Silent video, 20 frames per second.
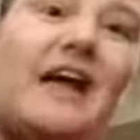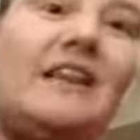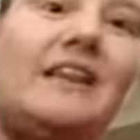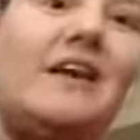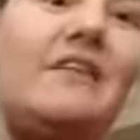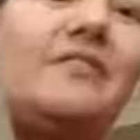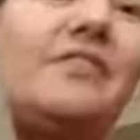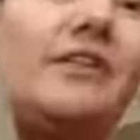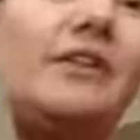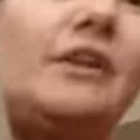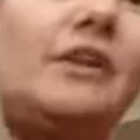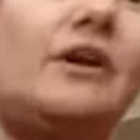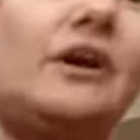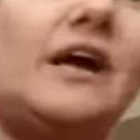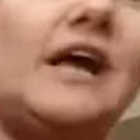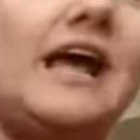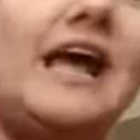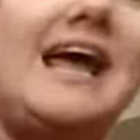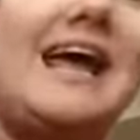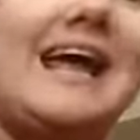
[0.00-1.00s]
I love the look.
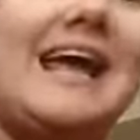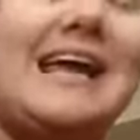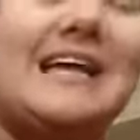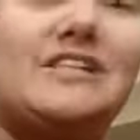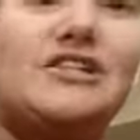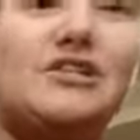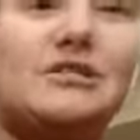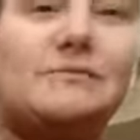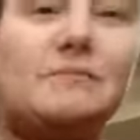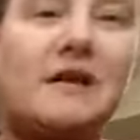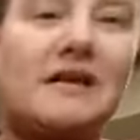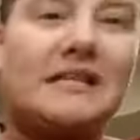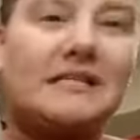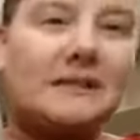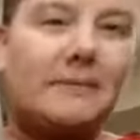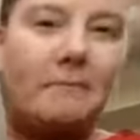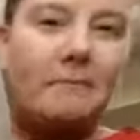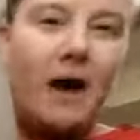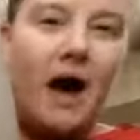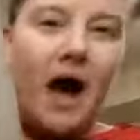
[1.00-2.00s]
It just makes
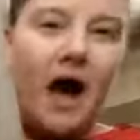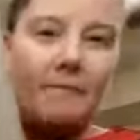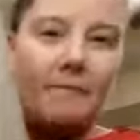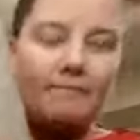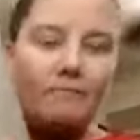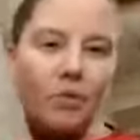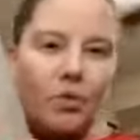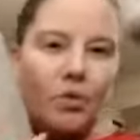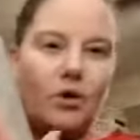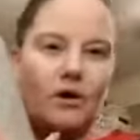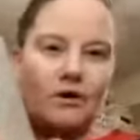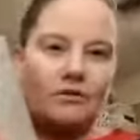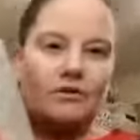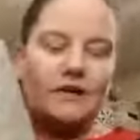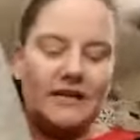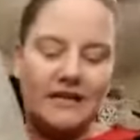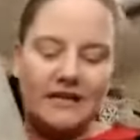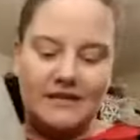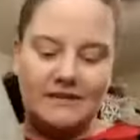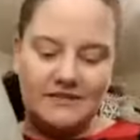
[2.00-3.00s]
it pop more. It
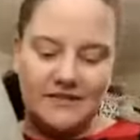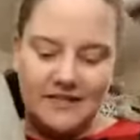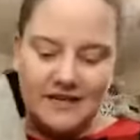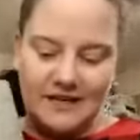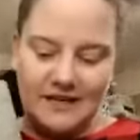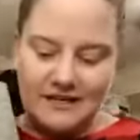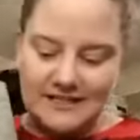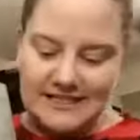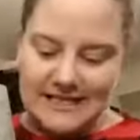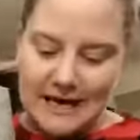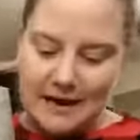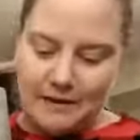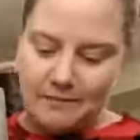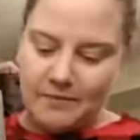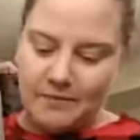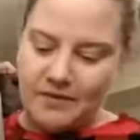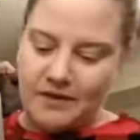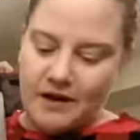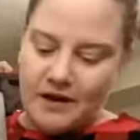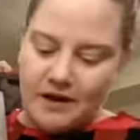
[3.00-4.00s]
really gives it
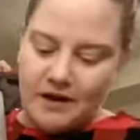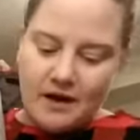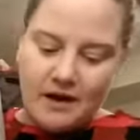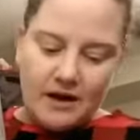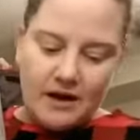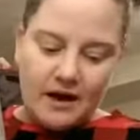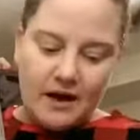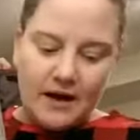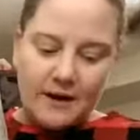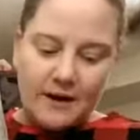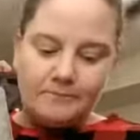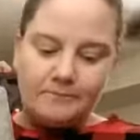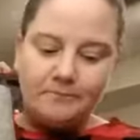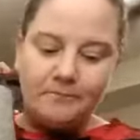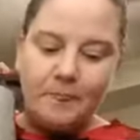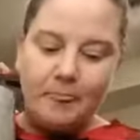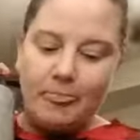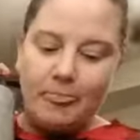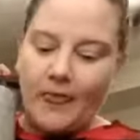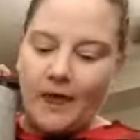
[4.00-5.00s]
depth.
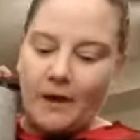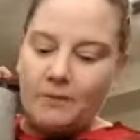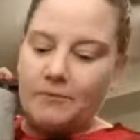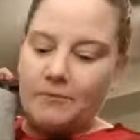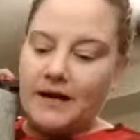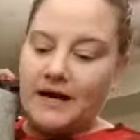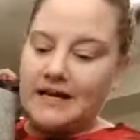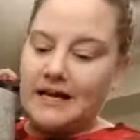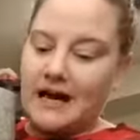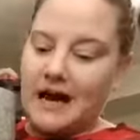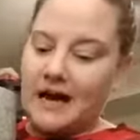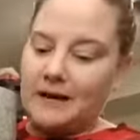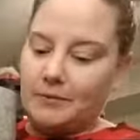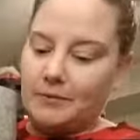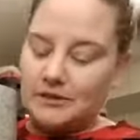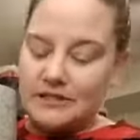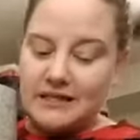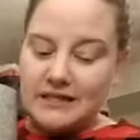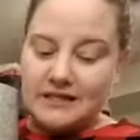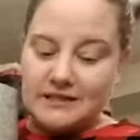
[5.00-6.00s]
But I
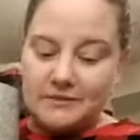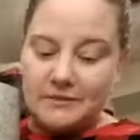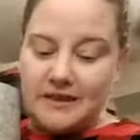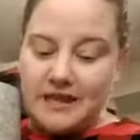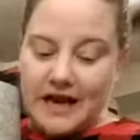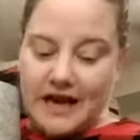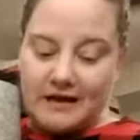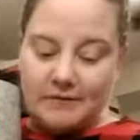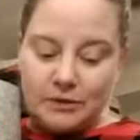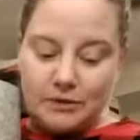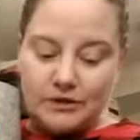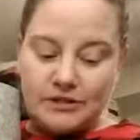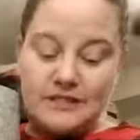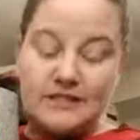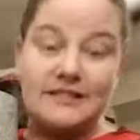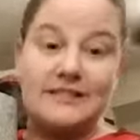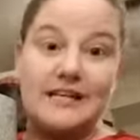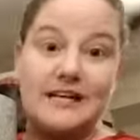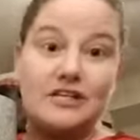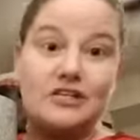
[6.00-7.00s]
personalized with that, and
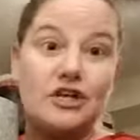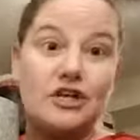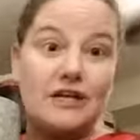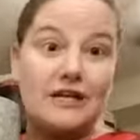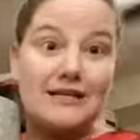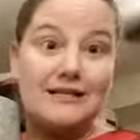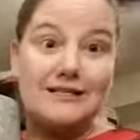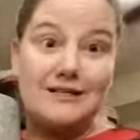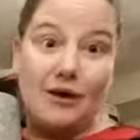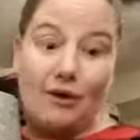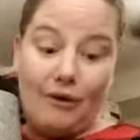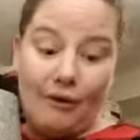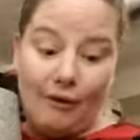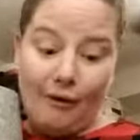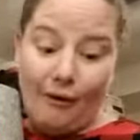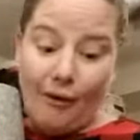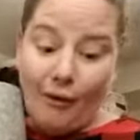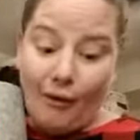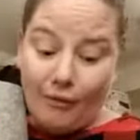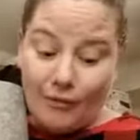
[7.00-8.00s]
personalization is
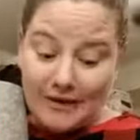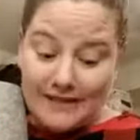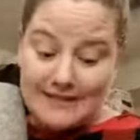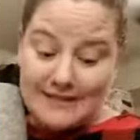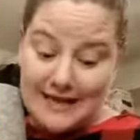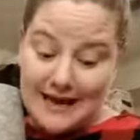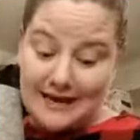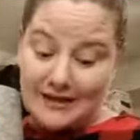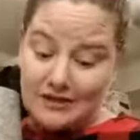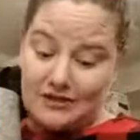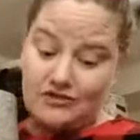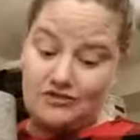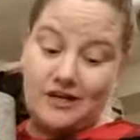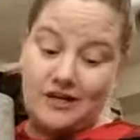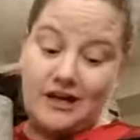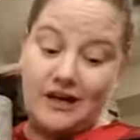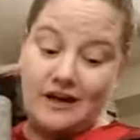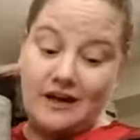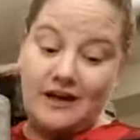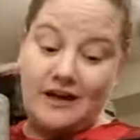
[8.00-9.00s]
always
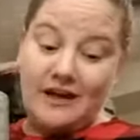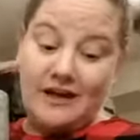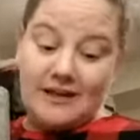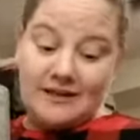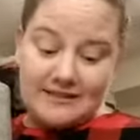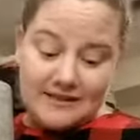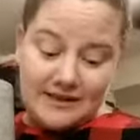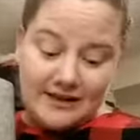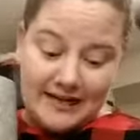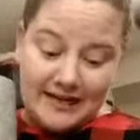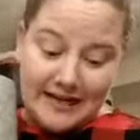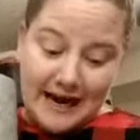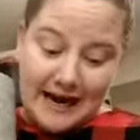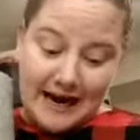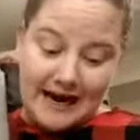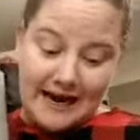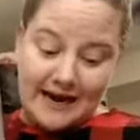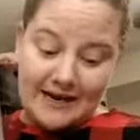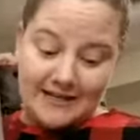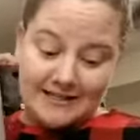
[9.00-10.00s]
extra. Sorry
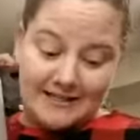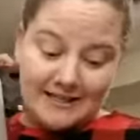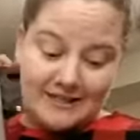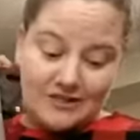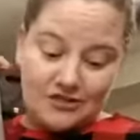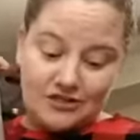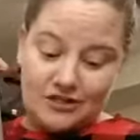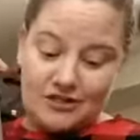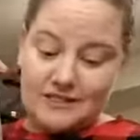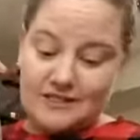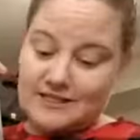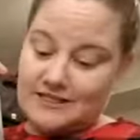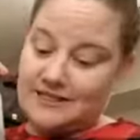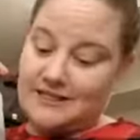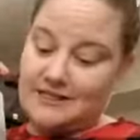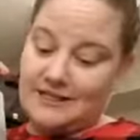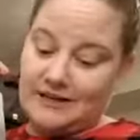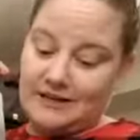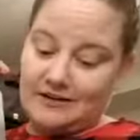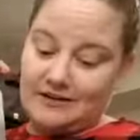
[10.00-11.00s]
guys, it's just,
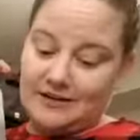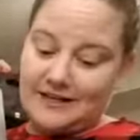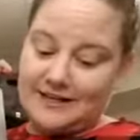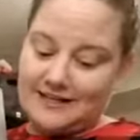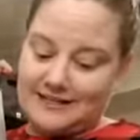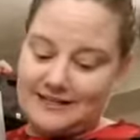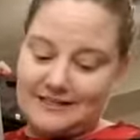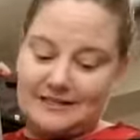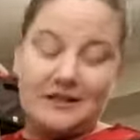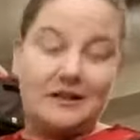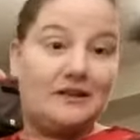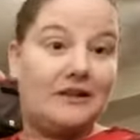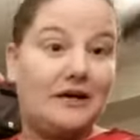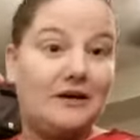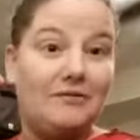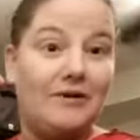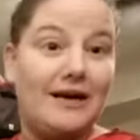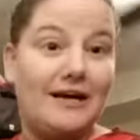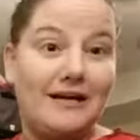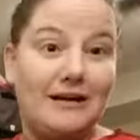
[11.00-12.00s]
you know, it's the
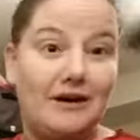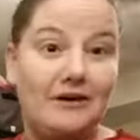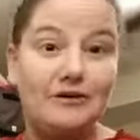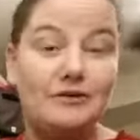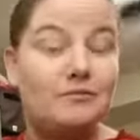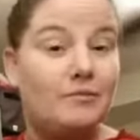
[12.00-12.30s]
way it goes.